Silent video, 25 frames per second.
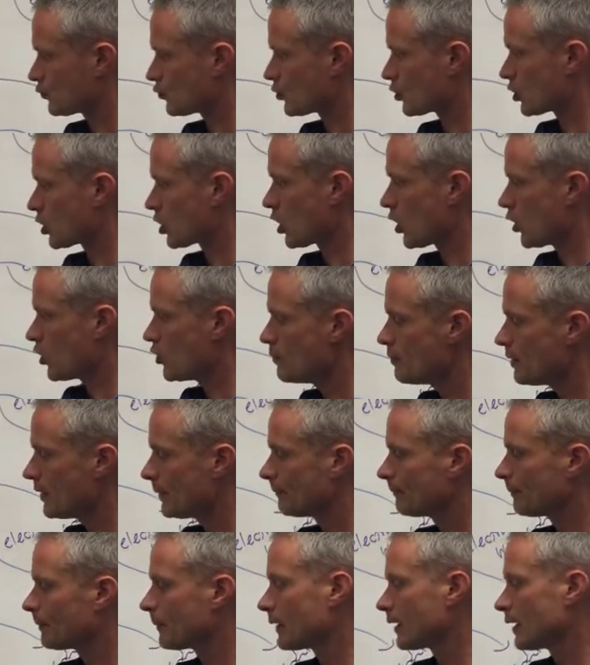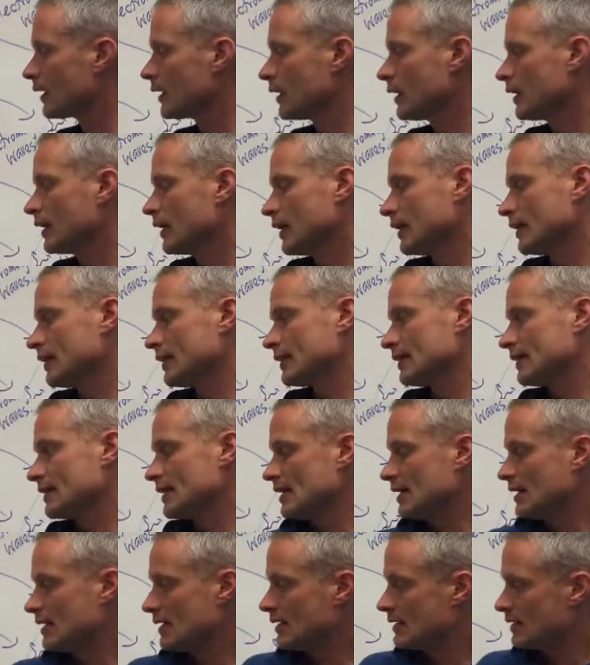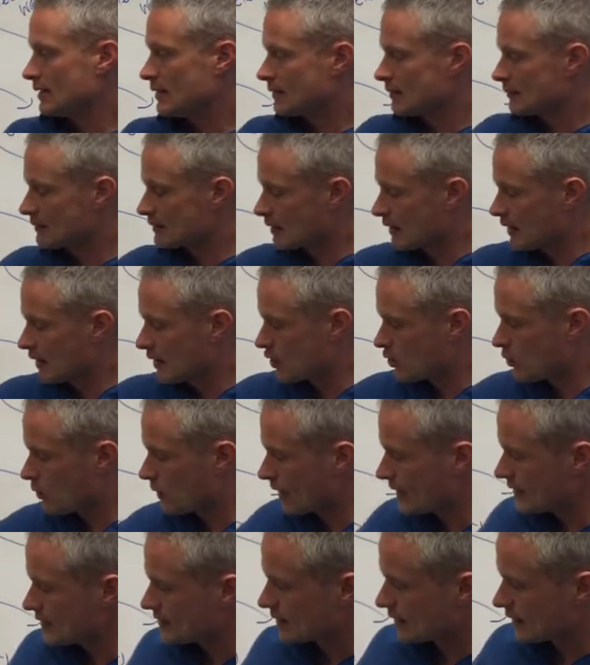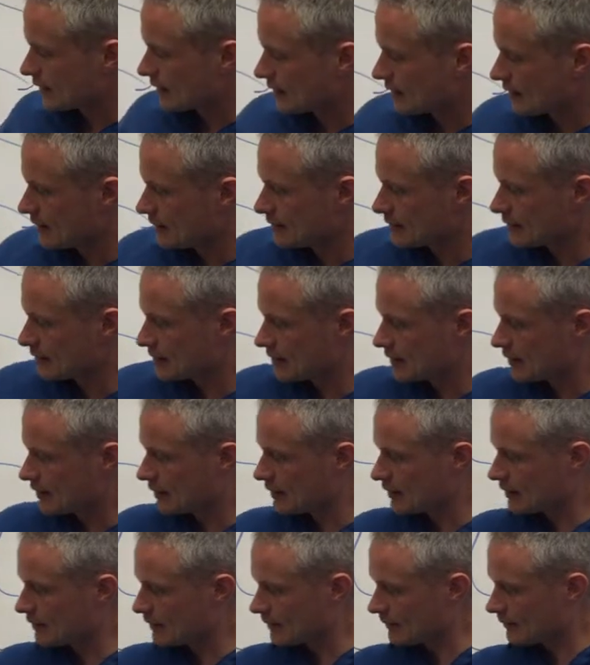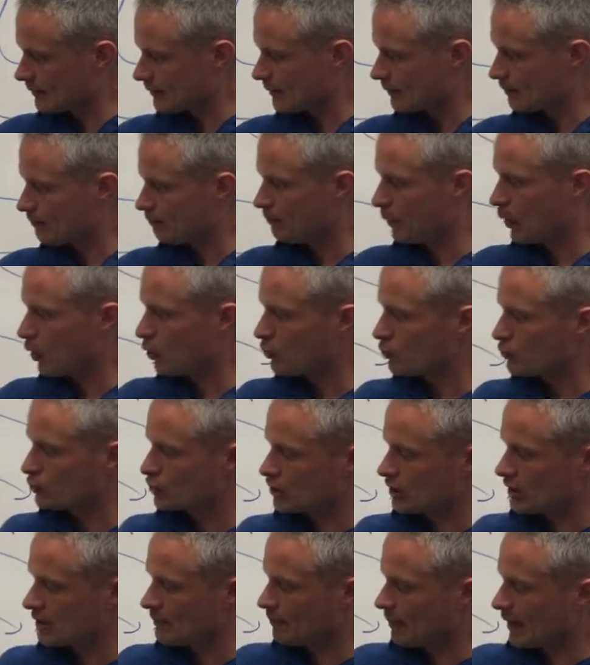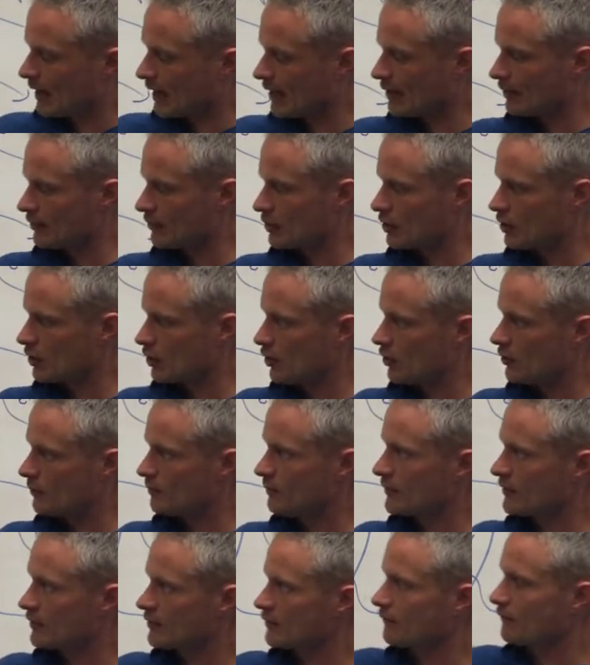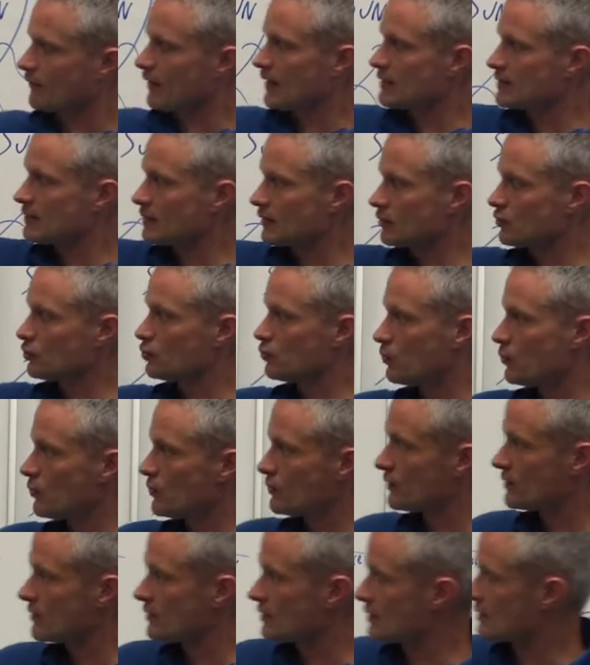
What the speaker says: or a globe, the equator is the bulgy part of the globe that's facing towards